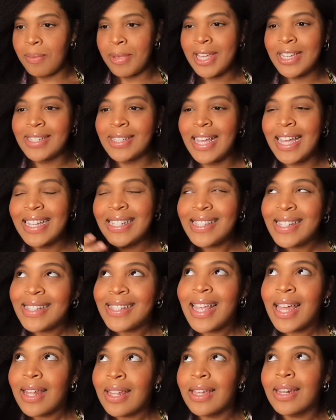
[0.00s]
Because isn't
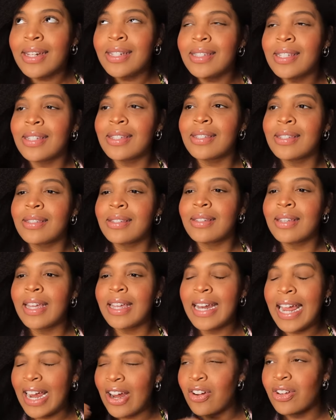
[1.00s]
telekinesis
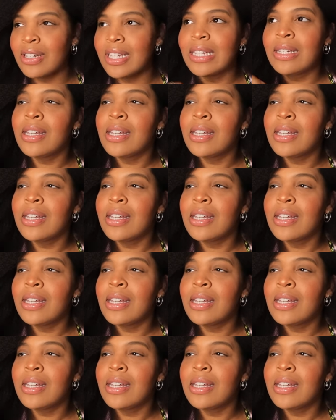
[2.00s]
inherently